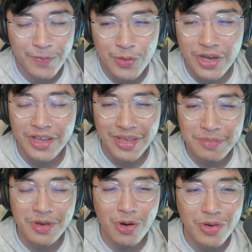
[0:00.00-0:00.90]
We gotta
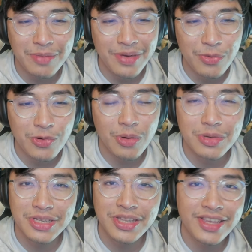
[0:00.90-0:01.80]
keep going, man. We're
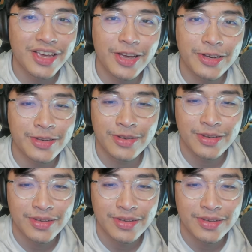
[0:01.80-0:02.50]
almost at the end.